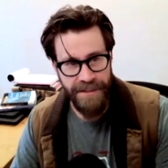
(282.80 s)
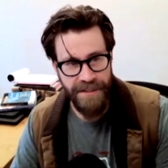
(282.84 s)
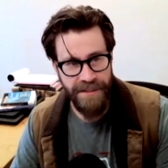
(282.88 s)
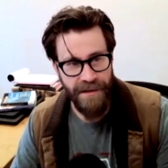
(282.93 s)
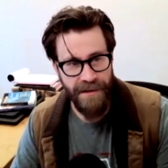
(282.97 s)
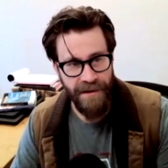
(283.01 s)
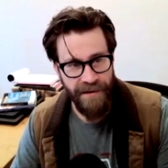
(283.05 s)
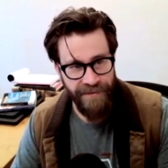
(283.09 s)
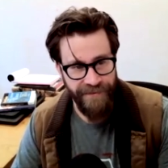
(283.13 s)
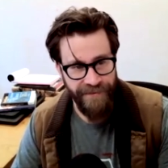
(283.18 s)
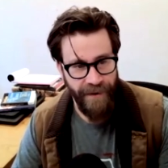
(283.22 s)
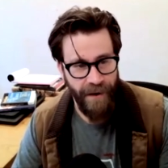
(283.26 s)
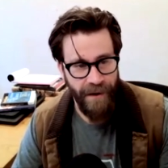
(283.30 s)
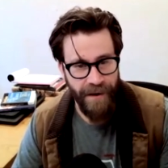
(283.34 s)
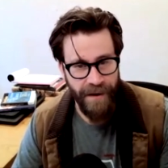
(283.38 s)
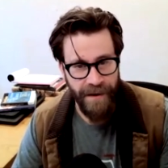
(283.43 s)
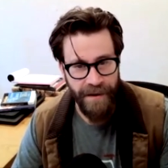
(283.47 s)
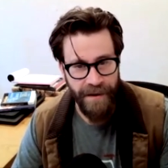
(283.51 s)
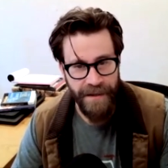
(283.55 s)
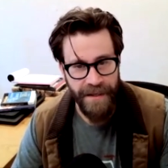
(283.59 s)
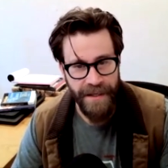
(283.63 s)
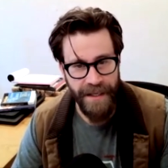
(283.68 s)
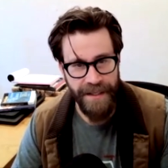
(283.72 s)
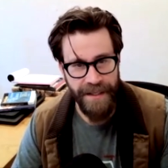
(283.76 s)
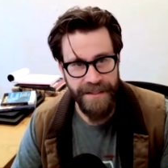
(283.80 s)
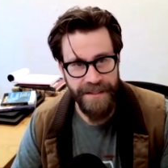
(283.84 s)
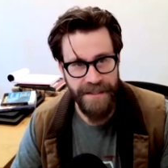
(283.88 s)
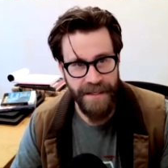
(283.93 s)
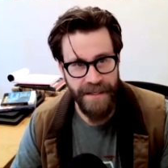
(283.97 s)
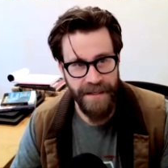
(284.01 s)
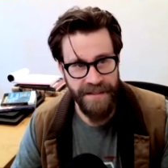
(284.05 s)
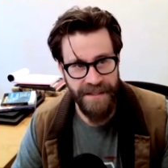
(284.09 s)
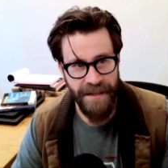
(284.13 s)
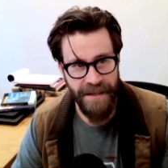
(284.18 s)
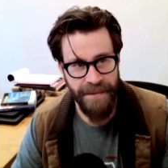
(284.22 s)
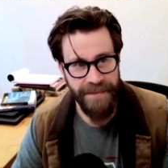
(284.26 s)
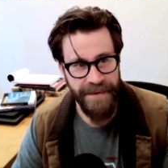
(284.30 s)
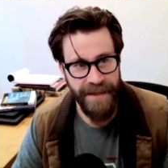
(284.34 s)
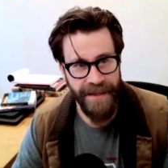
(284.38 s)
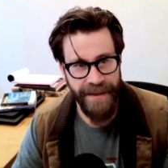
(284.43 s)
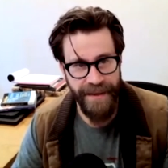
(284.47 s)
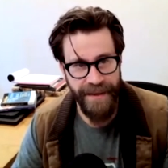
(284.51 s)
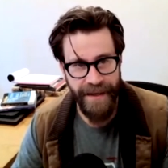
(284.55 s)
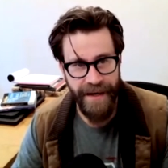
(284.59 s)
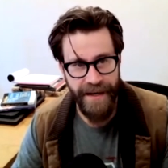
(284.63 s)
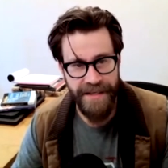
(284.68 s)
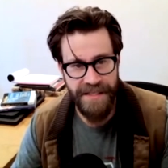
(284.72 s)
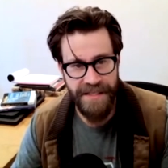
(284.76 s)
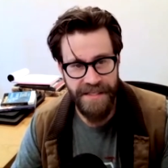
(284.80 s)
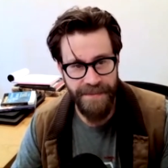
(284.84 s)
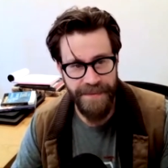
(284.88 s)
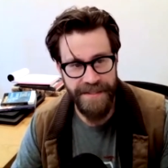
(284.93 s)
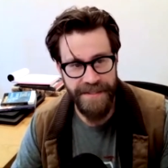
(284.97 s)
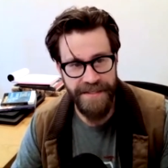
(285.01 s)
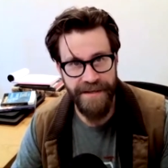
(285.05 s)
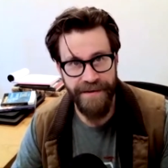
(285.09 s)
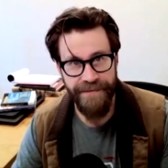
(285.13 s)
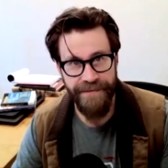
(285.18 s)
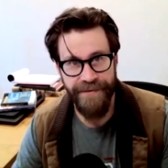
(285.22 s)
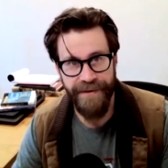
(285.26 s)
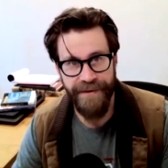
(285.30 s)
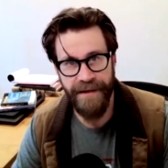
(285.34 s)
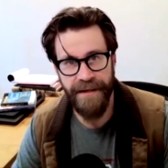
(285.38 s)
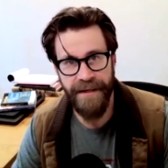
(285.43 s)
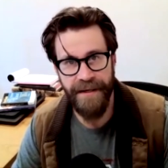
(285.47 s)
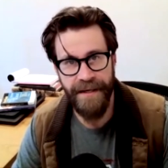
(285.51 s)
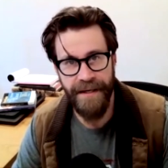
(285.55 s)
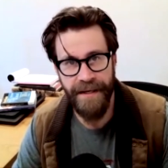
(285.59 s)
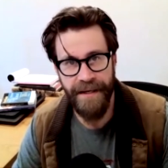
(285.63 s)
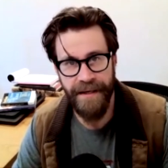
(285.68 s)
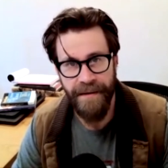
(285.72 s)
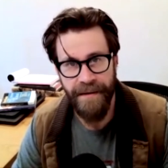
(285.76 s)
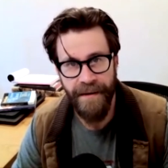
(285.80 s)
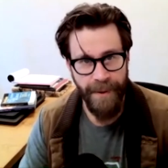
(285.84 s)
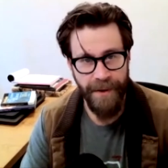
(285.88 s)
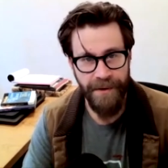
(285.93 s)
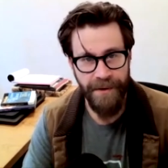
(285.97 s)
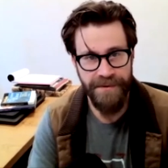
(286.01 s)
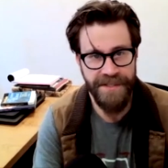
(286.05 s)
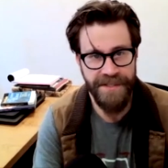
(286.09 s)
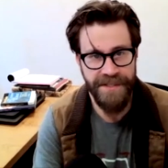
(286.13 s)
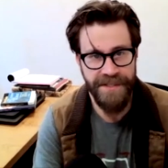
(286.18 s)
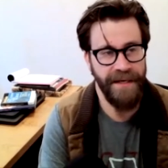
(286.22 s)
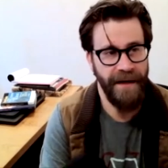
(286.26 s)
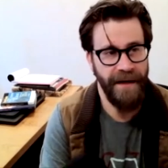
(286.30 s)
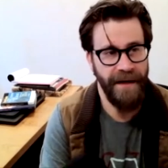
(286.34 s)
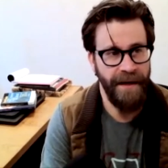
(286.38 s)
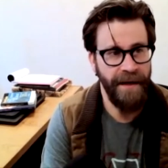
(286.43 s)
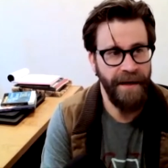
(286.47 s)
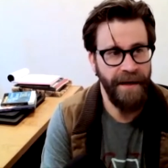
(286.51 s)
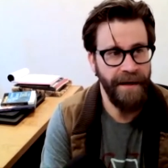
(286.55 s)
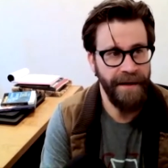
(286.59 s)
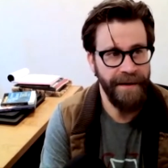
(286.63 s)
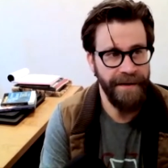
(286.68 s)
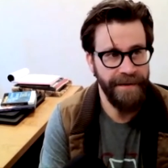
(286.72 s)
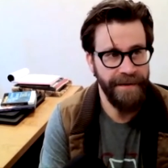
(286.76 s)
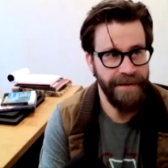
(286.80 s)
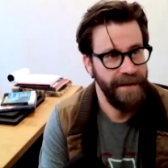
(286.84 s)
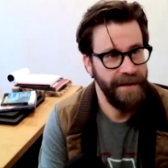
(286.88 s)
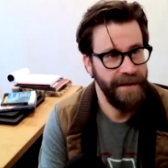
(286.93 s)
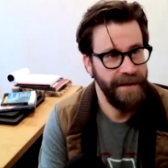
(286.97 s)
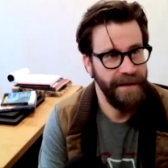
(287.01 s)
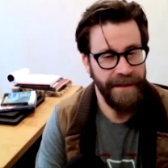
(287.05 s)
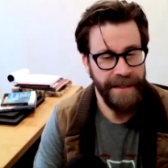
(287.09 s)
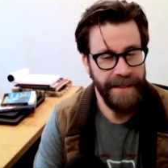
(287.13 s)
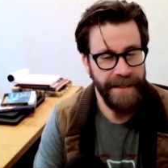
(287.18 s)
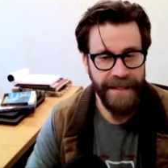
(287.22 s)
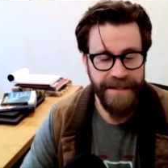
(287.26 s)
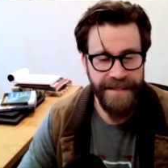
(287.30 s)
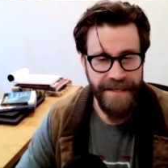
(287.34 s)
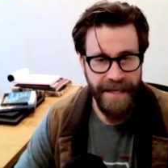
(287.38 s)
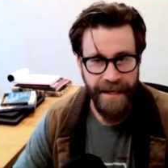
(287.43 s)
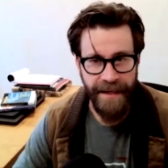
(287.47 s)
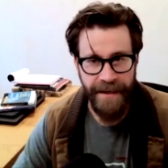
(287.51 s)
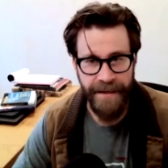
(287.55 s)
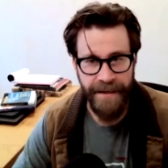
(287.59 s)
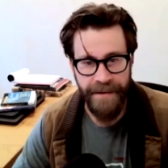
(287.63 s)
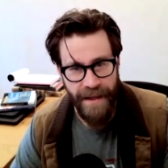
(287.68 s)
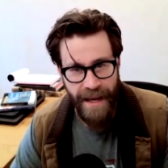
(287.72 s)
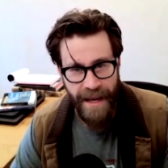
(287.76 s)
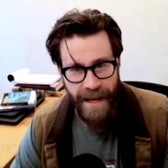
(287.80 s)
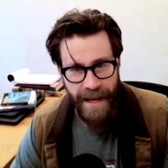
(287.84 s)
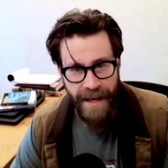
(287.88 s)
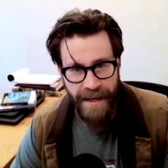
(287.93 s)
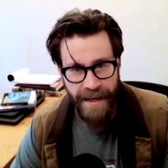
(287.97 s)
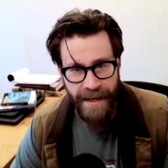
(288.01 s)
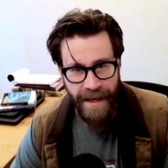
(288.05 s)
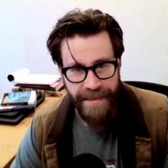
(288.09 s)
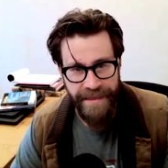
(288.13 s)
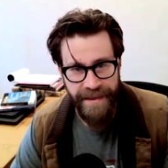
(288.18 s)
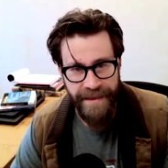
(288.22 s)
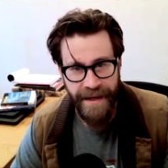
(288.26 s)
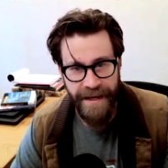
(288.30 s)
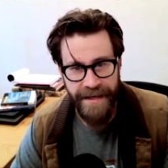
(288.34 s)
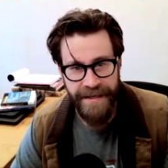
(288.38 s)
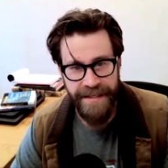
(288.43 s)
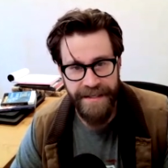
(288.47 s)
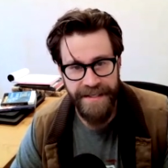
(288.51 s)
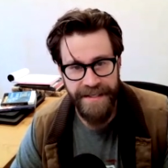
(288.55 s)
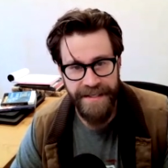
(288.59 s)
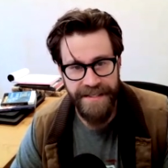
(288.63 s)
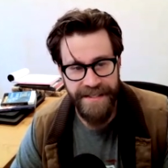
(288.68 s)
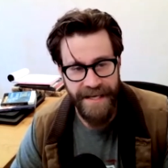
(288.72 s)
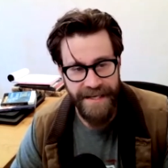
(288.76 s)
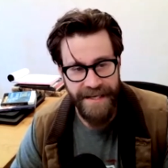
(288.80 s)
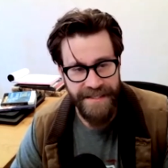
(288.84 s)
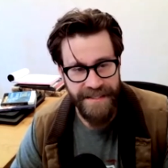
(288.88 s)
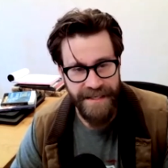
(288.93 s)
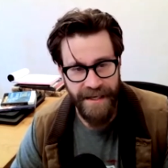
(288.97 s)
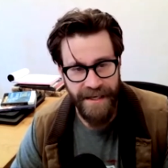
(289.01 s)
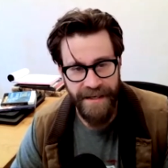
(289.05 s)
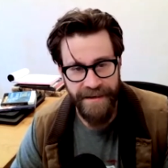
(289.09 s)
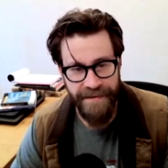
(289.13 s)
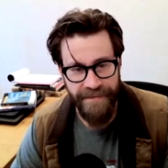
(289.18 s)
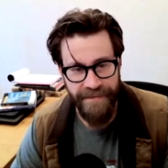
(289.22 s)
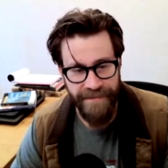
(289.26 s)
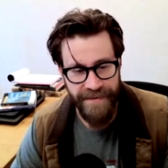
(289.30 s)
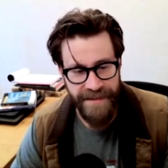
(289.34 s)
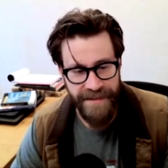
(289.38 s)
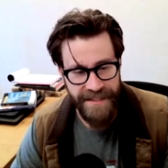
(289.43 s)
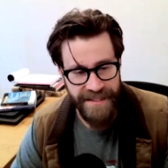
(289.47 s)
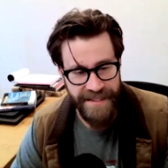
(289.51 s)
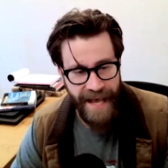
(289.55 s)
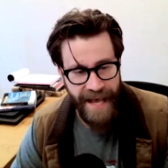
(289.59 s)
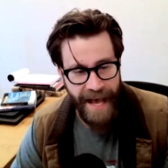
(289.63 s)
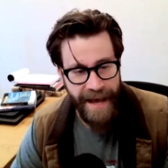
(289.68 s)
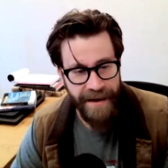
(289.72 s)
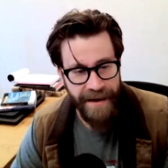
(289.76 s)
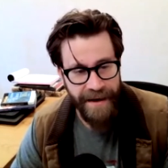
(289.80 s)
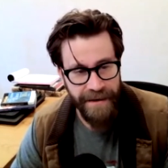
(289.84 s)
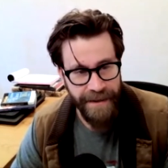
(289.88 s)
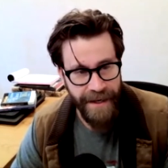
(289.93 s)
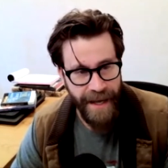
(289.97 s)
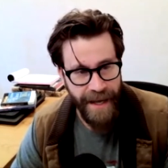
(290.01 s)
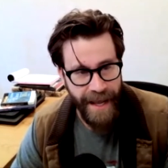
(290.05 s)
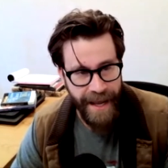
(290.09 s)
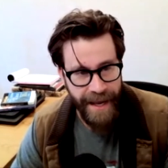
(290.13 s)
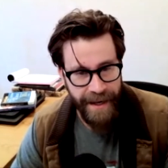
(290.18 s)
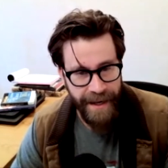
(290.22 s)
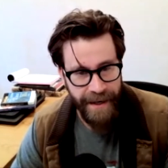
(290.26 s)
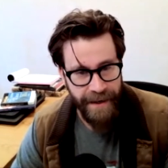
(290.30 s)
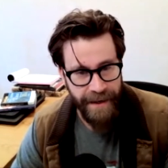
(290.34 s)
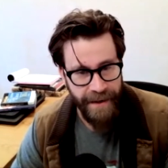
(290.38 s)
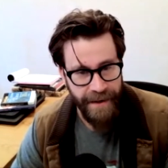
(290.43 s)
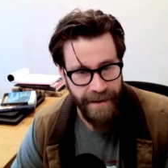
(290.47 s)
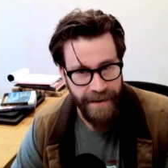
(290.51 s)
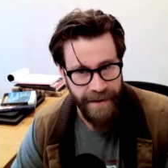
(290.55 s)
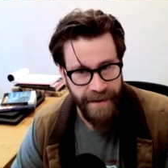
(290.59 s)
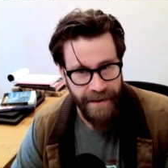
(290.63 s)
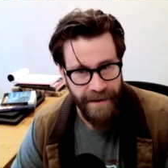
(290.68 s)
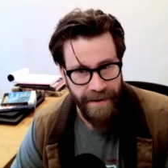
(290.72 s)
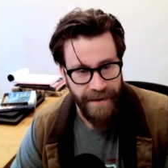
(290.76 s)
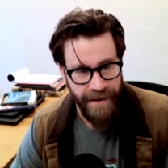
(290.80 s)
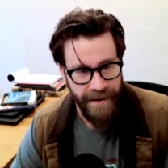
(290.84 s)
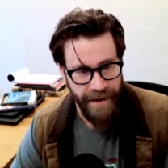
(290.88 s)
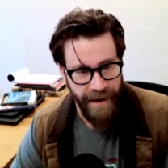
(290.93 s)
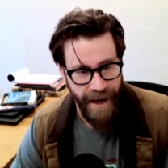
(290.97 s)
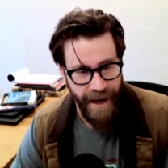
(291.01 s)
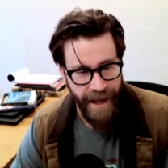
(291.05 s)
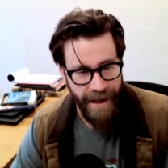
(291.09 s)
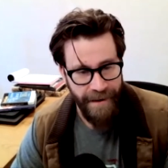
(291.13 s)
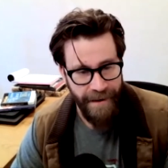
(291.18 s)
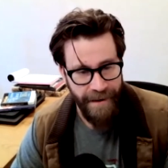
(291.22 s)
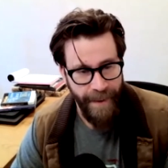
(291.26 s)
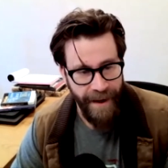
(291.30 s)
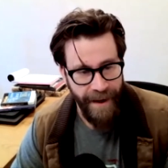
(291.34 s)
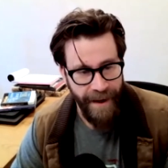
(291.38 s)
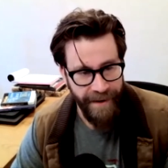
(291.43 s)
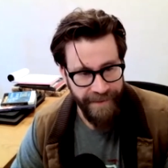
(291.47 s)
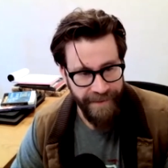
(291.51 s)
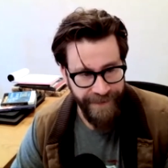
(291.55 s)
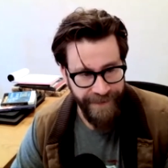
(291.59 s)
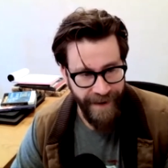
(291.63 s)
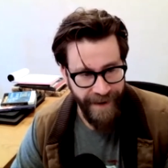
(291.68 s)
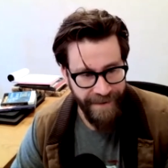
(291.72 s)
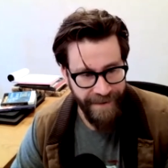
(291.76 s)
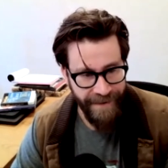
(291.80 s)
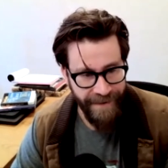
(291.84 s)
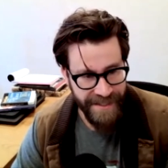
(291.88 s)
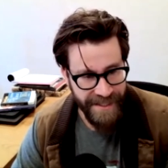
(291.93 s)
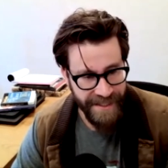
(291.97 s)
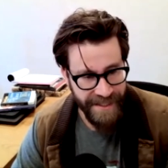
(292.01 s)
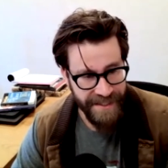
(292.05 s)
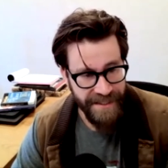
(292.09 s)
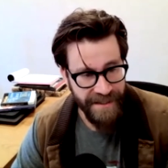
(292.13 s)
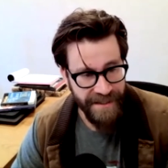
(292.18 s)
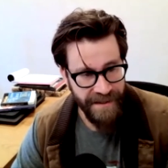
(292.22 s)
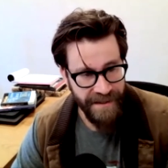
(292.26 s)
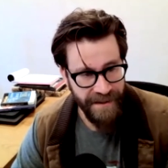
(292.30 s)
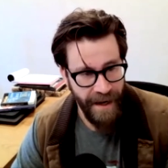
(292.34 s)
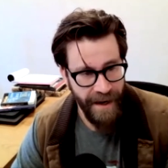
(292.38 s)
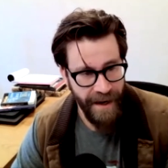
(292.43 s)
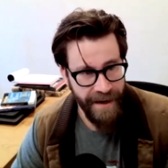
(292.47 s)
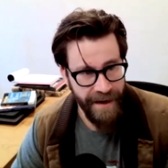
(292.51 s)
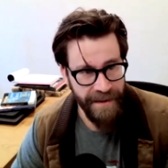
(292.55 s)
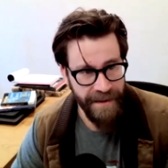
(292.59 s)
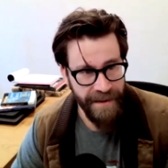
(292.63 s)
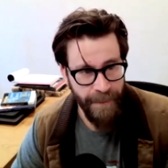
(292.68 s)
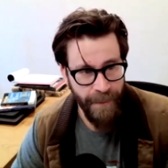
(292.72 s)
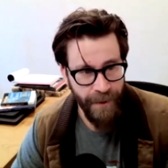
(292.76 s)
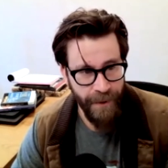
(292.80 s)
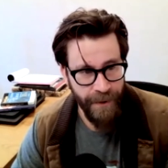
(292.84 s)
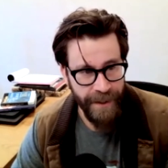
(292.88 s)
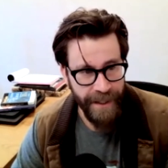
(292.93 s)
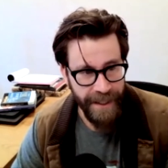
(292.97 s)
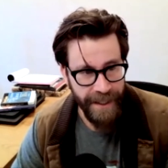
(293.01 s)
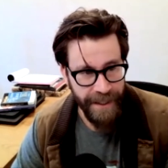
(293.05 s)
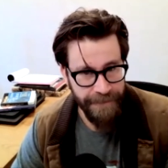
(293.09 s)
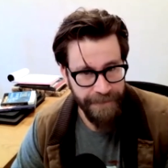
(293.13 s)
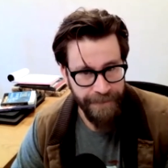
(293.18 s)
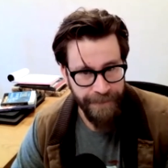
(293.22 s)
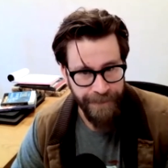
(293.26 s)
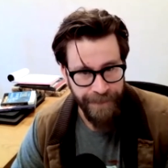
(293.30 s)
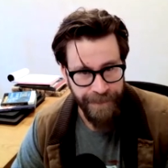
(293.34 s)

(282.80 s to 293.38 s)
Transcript: so far as something that I specifically posted on LinkedIn. And I think I did this test on Saturday at about like 5 or 6 o'clock in the morning.